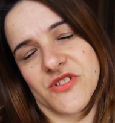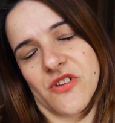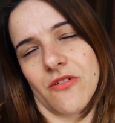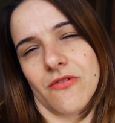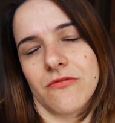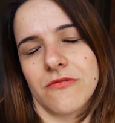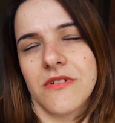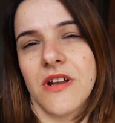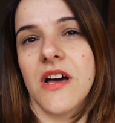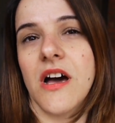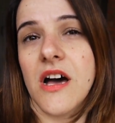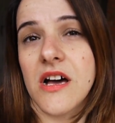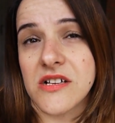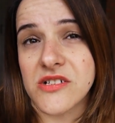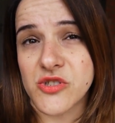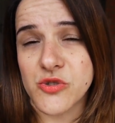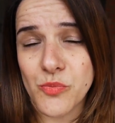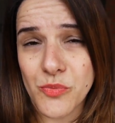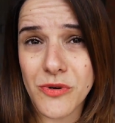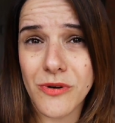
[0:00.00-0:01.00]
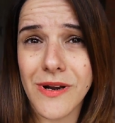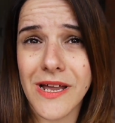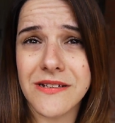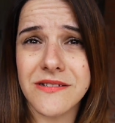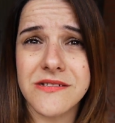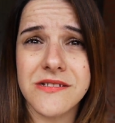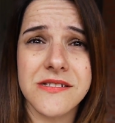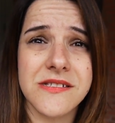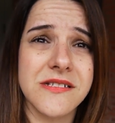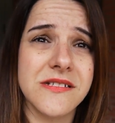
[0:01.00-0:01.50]
on
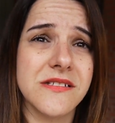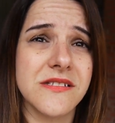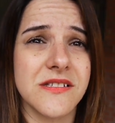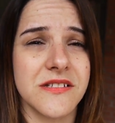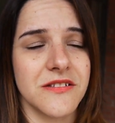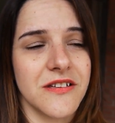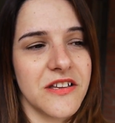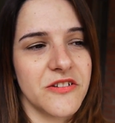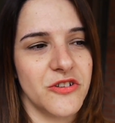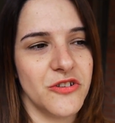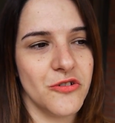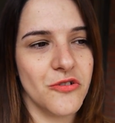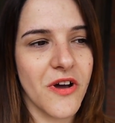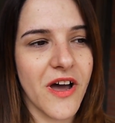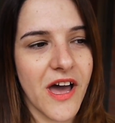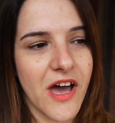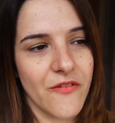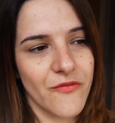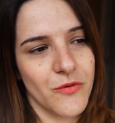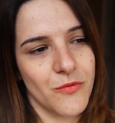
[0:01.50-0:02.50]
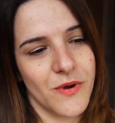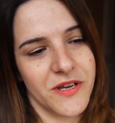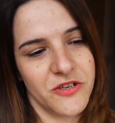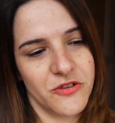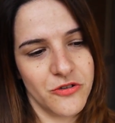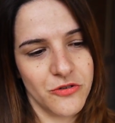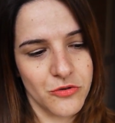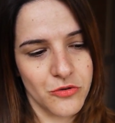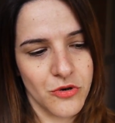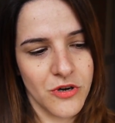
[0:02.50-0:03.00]
superlattices that you have
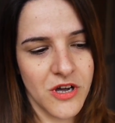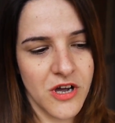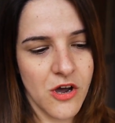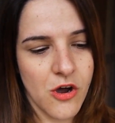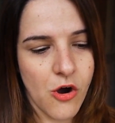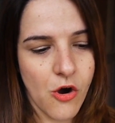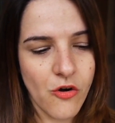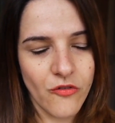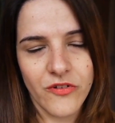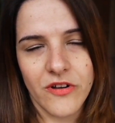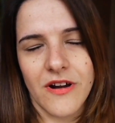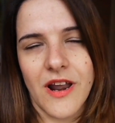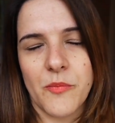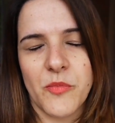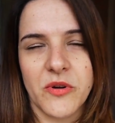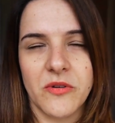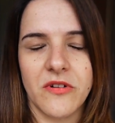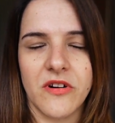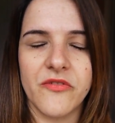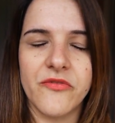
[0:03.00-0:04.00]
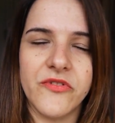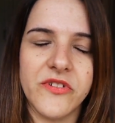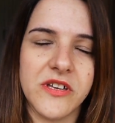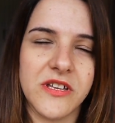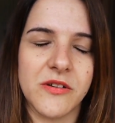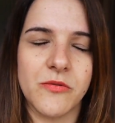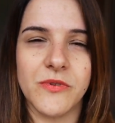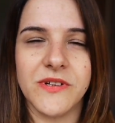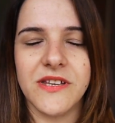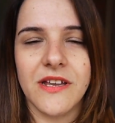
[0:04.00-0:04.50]
when you overlap a
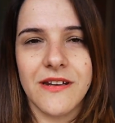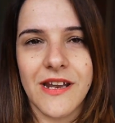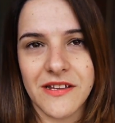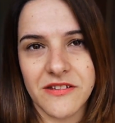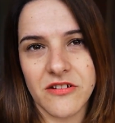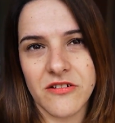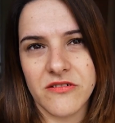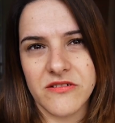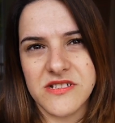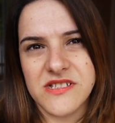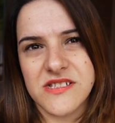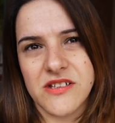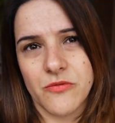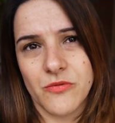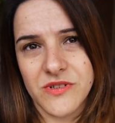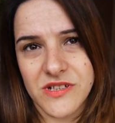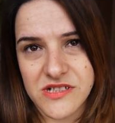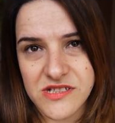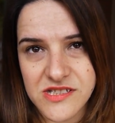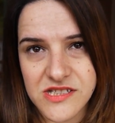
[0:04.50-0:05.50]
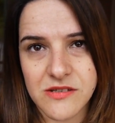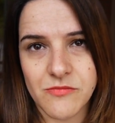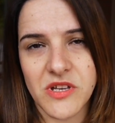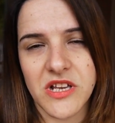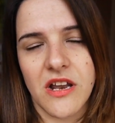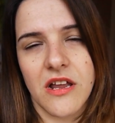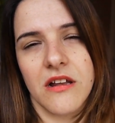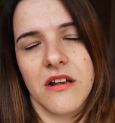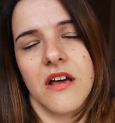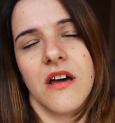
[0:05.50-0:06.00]
graphene with another crystal with a
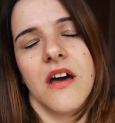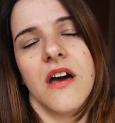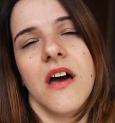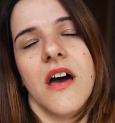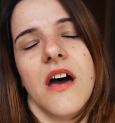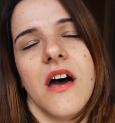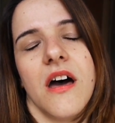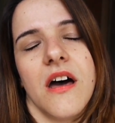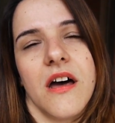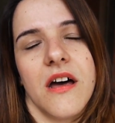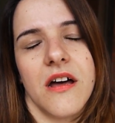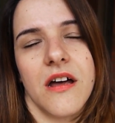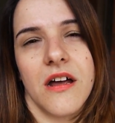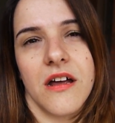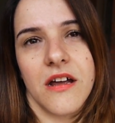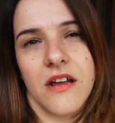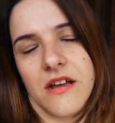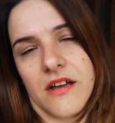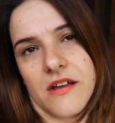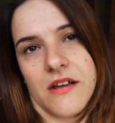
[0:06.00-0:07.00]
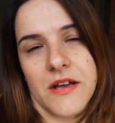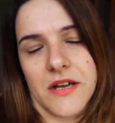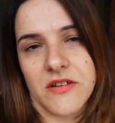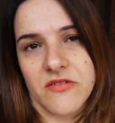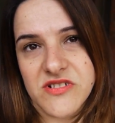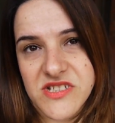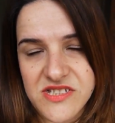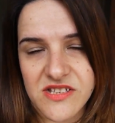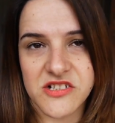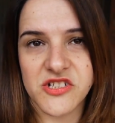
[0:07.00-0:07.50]
similar
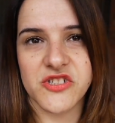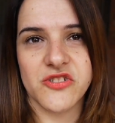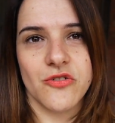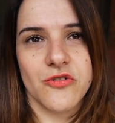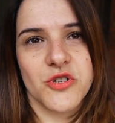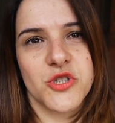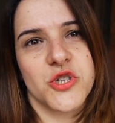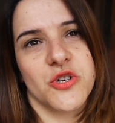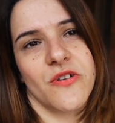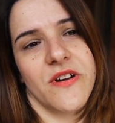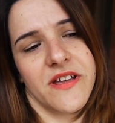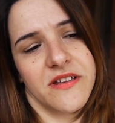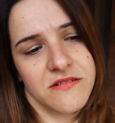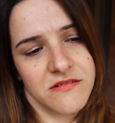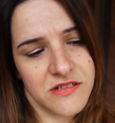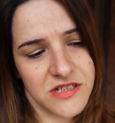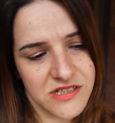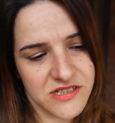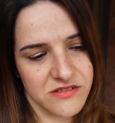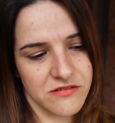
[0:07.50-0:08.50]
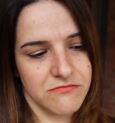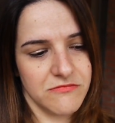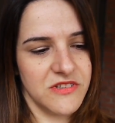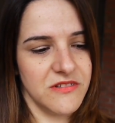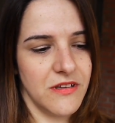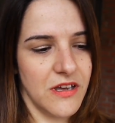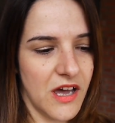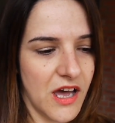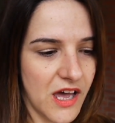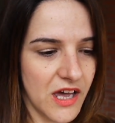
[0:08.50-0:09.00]
crystal structure, and this
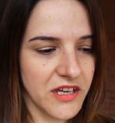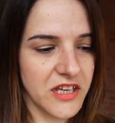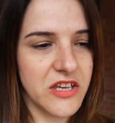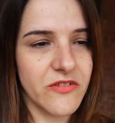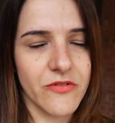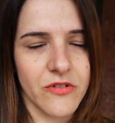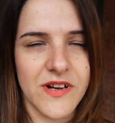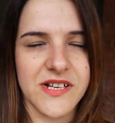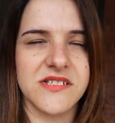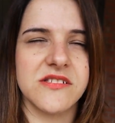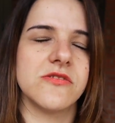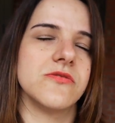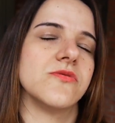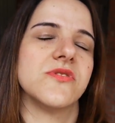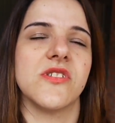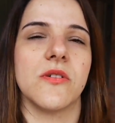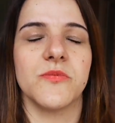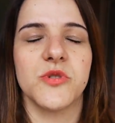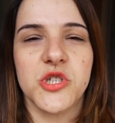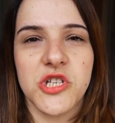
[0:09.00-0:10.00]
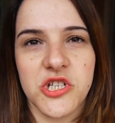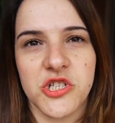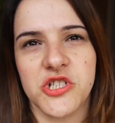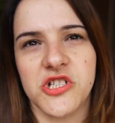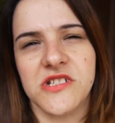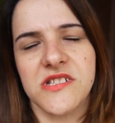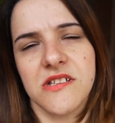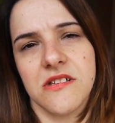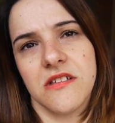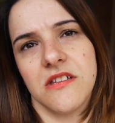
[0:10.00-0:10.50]
give rise to some
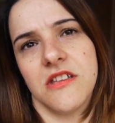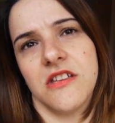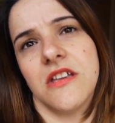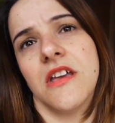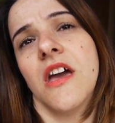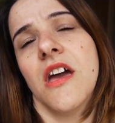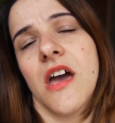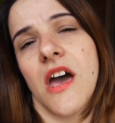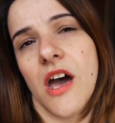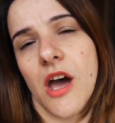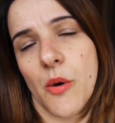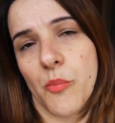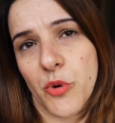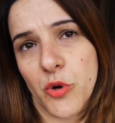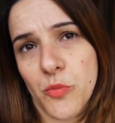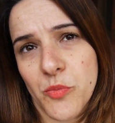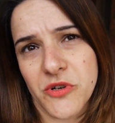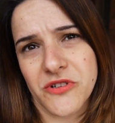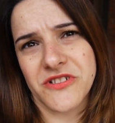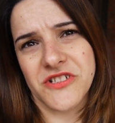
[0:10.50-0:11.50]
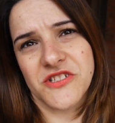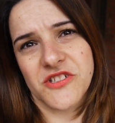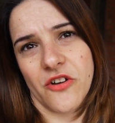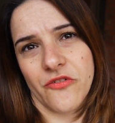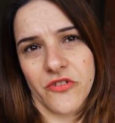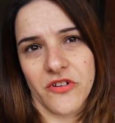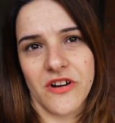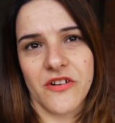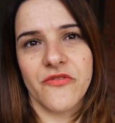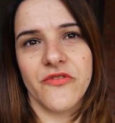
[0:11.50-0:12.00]
changes in the properties
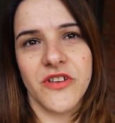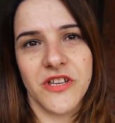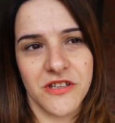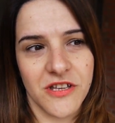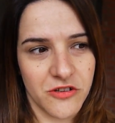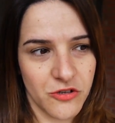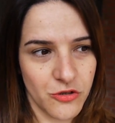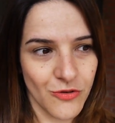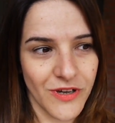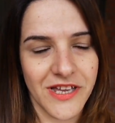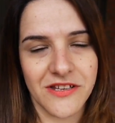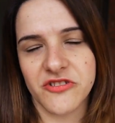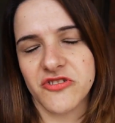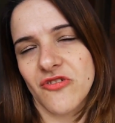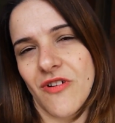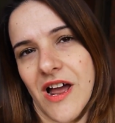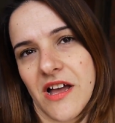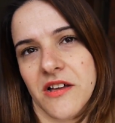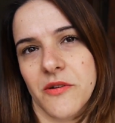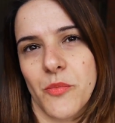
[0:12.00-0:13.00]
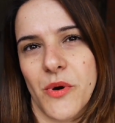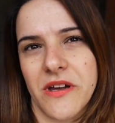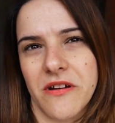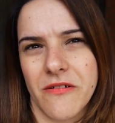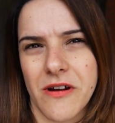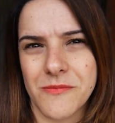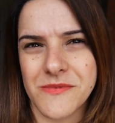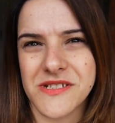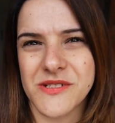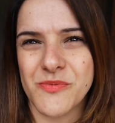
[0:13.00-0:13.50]
of graphene that you can track by
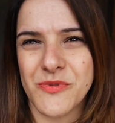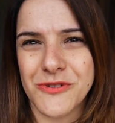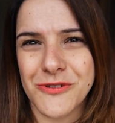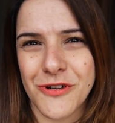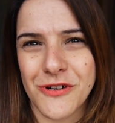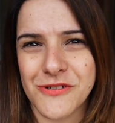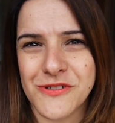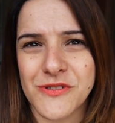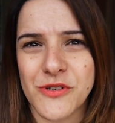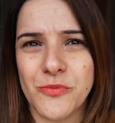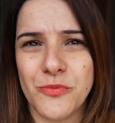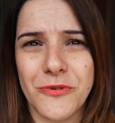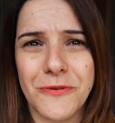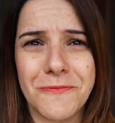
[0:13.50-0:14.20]
Raman spectroscopy.